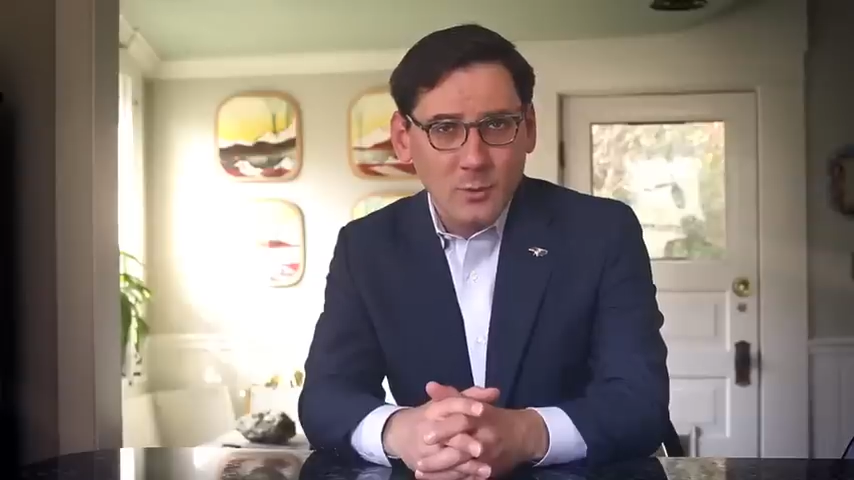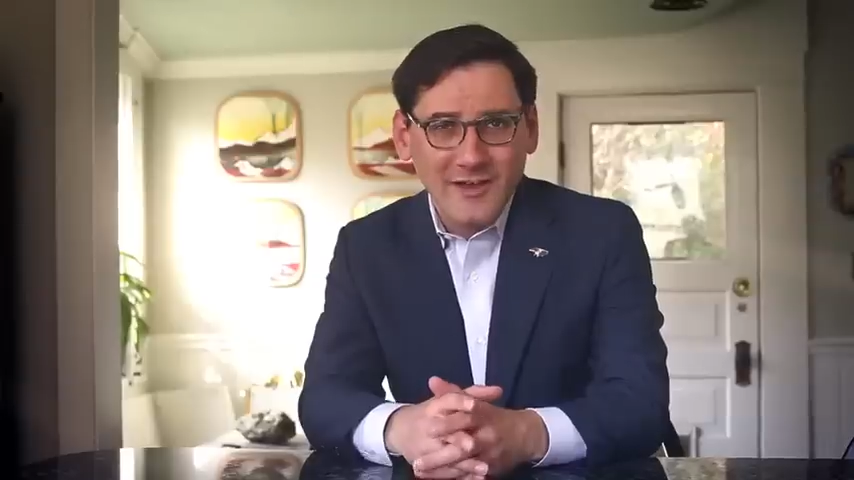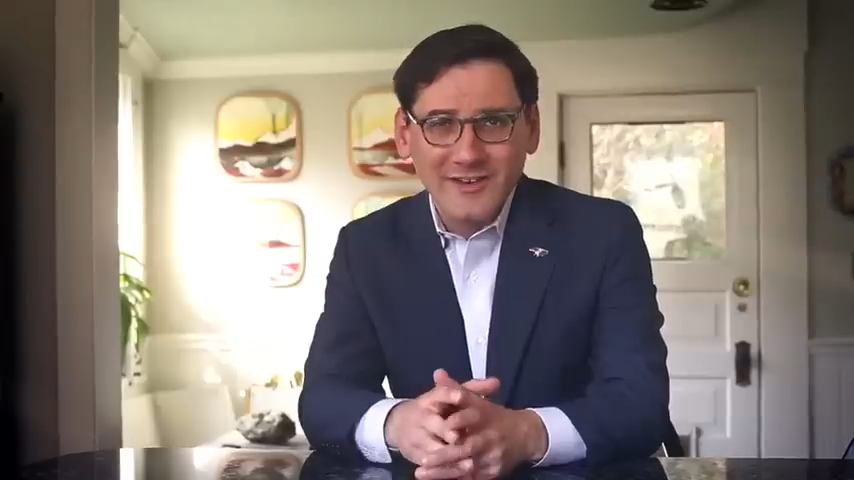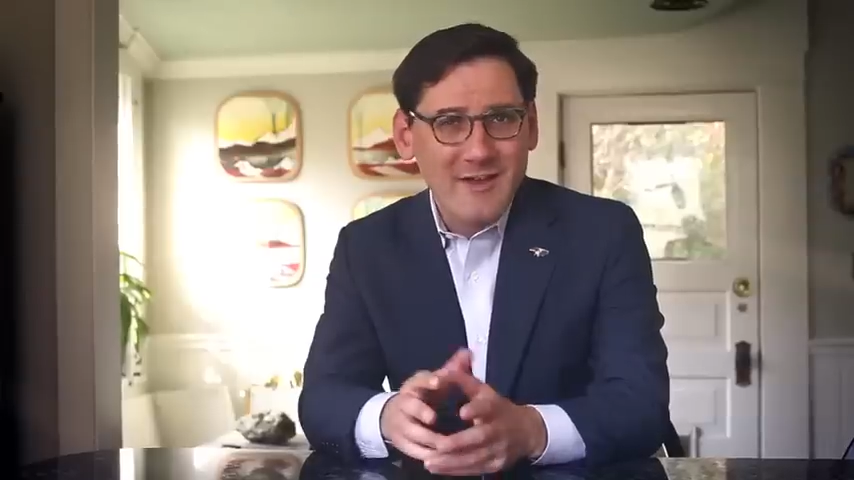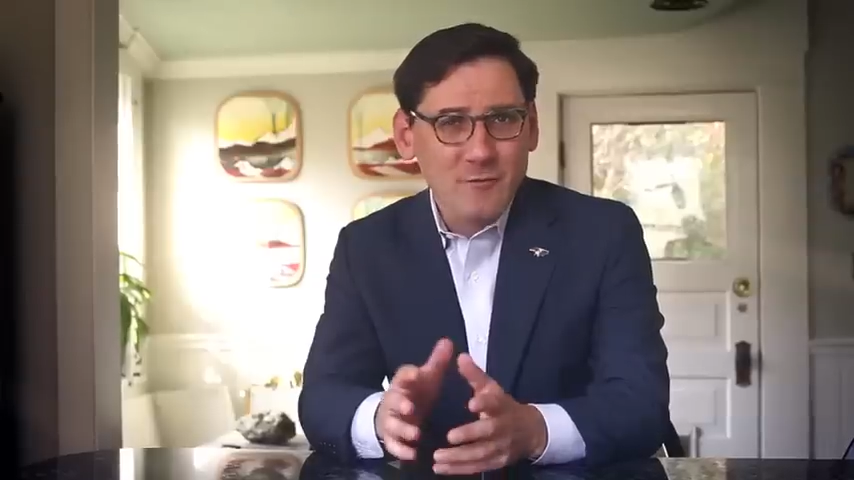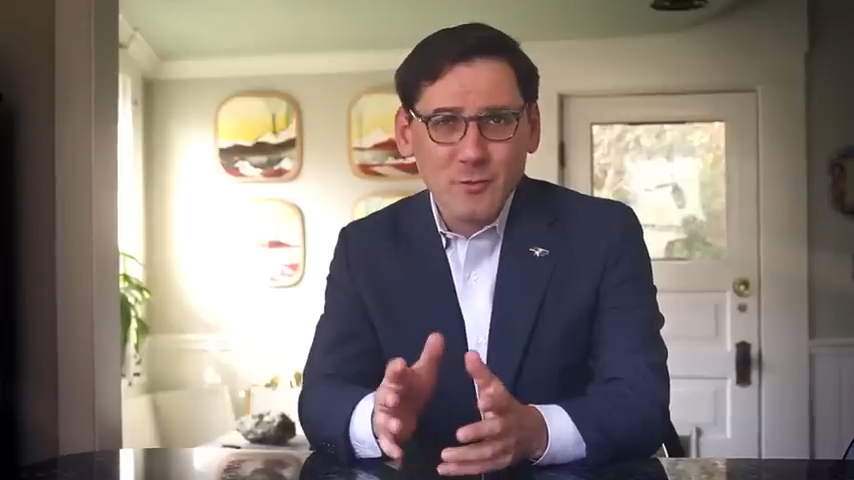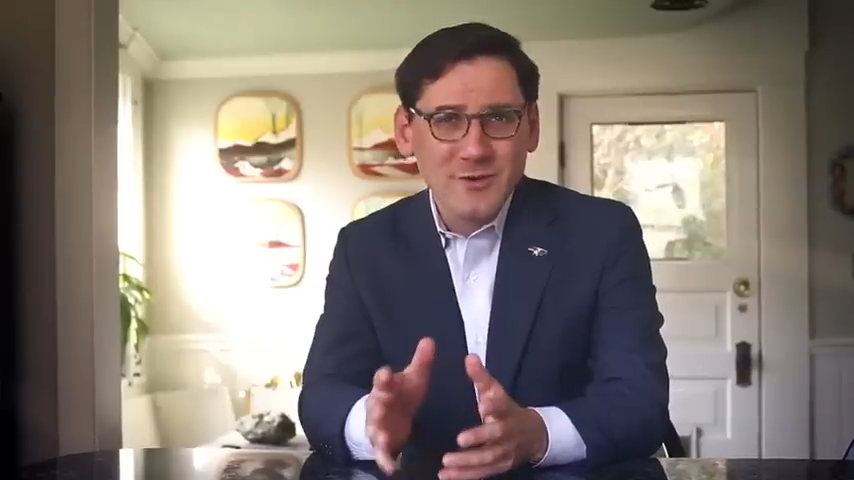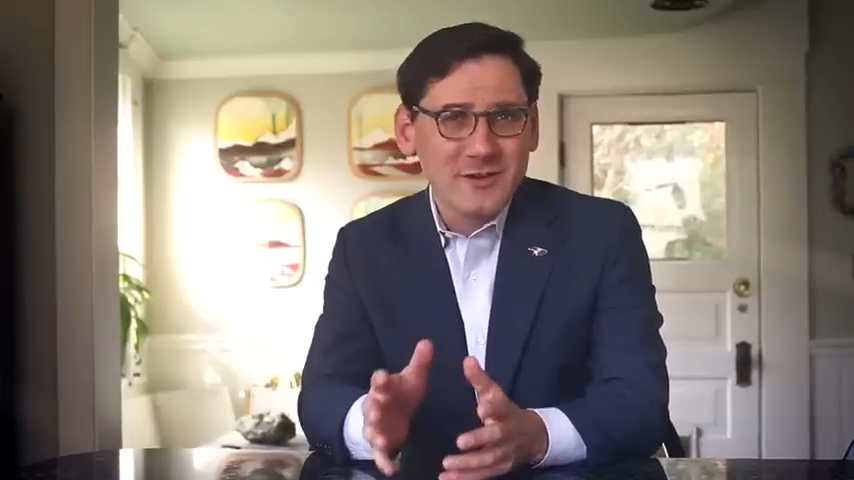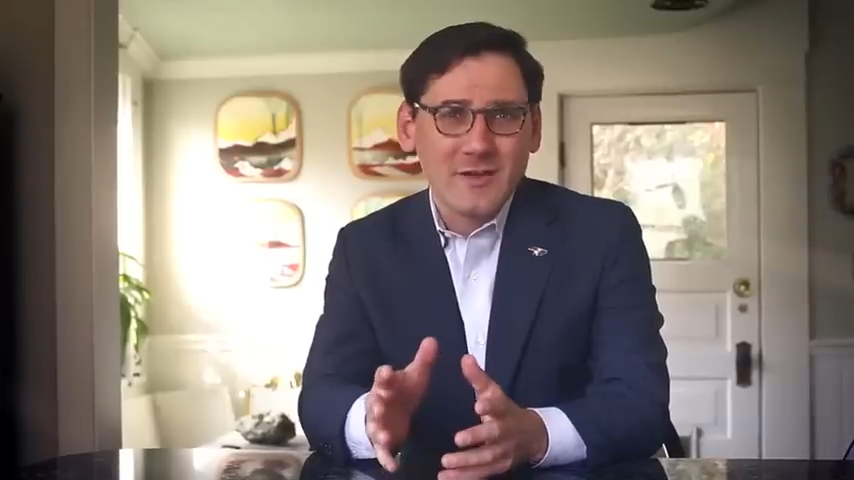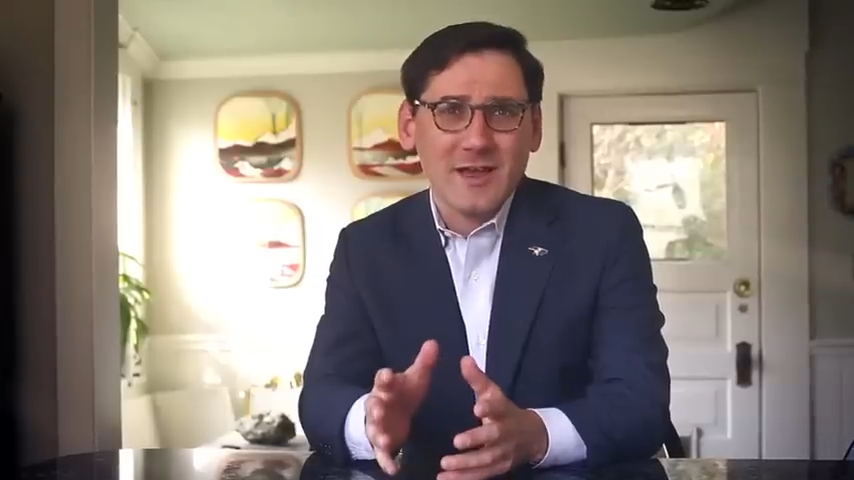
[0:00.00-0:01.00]
without ever
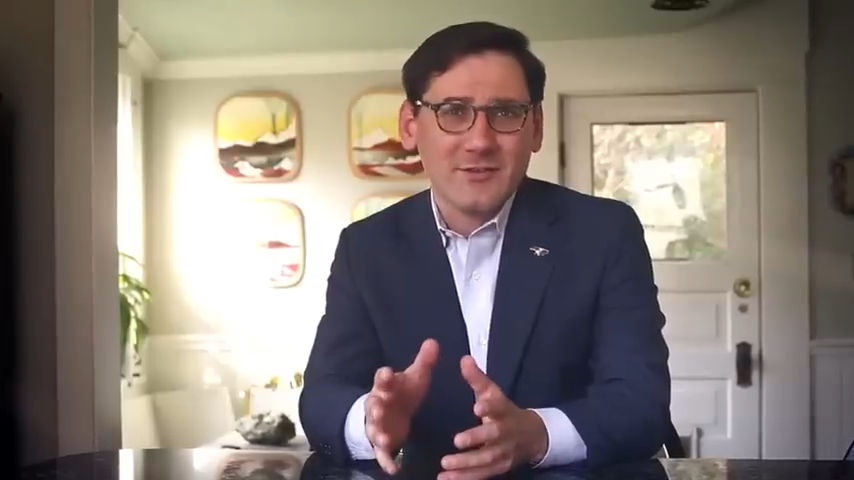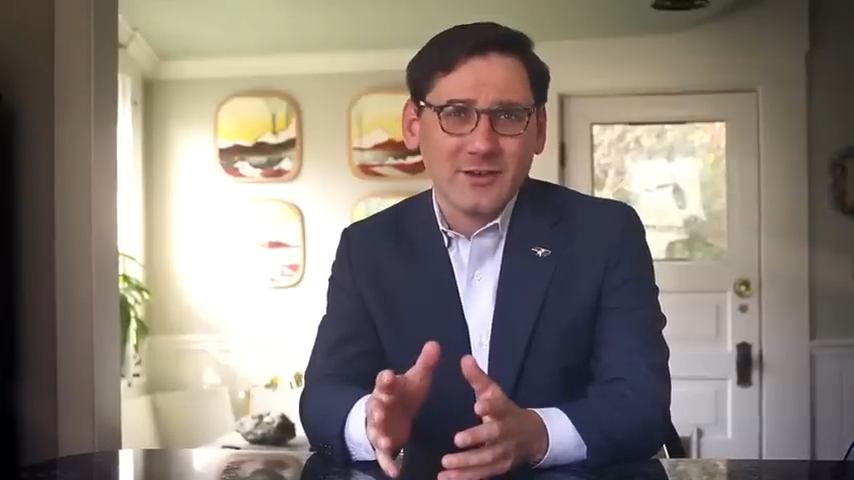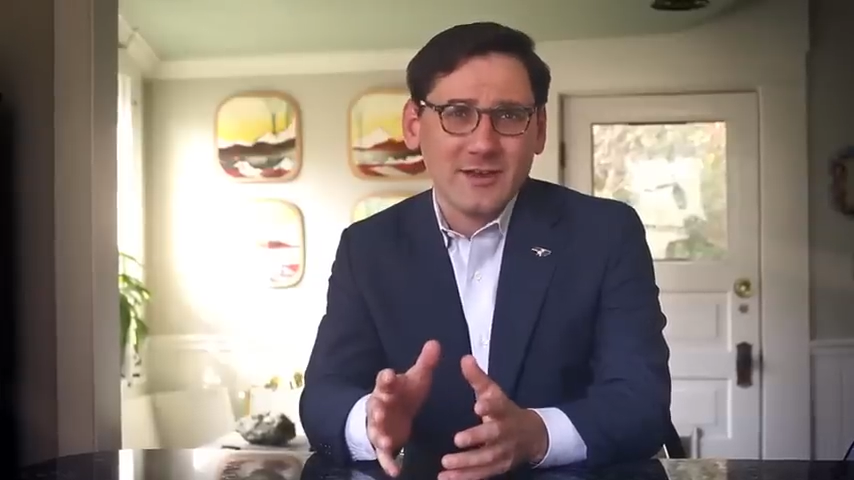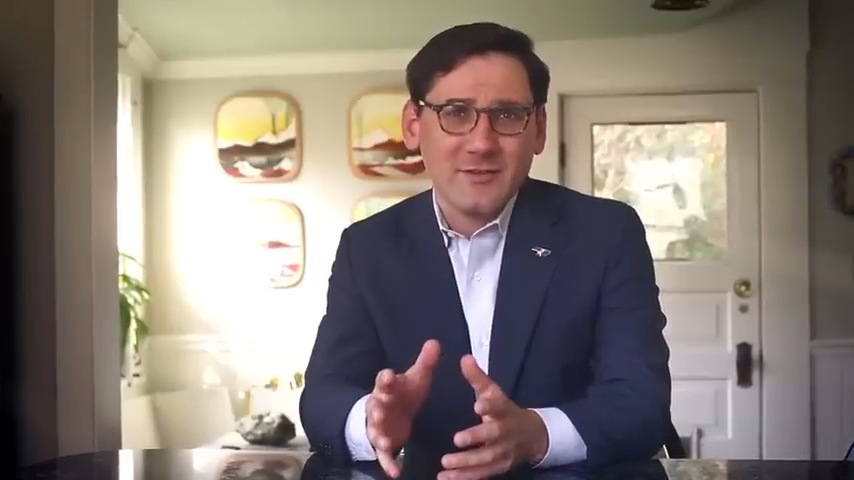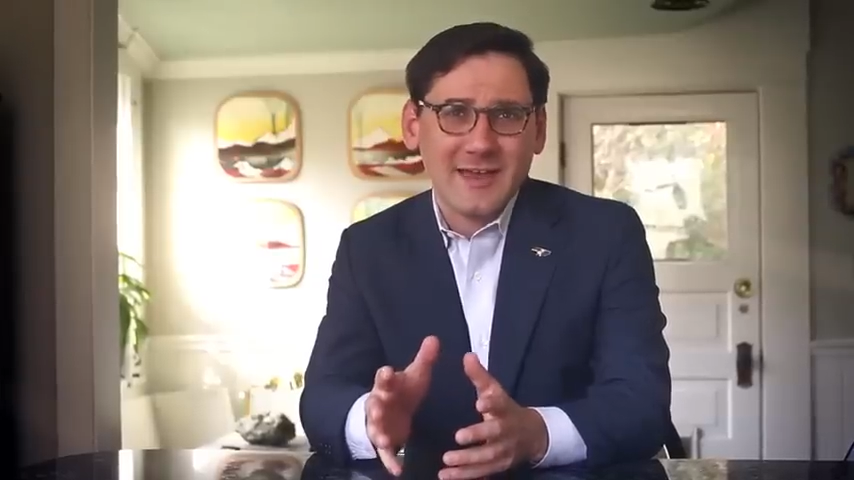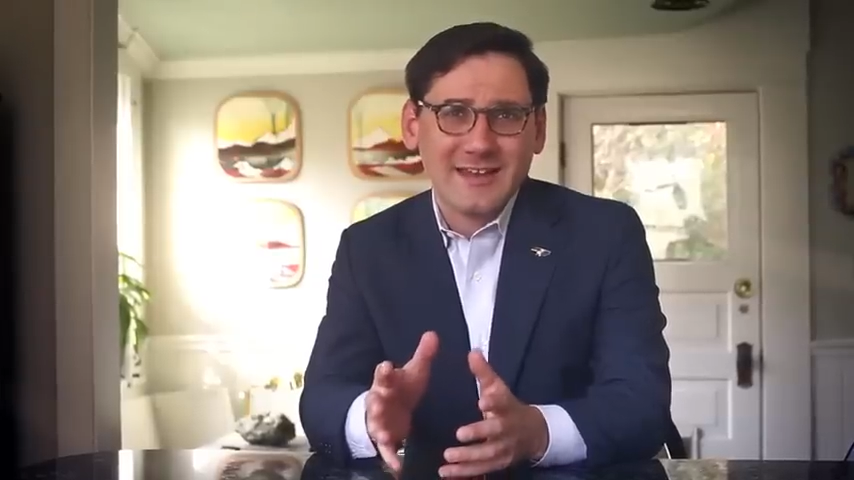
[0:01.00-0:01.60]
realizing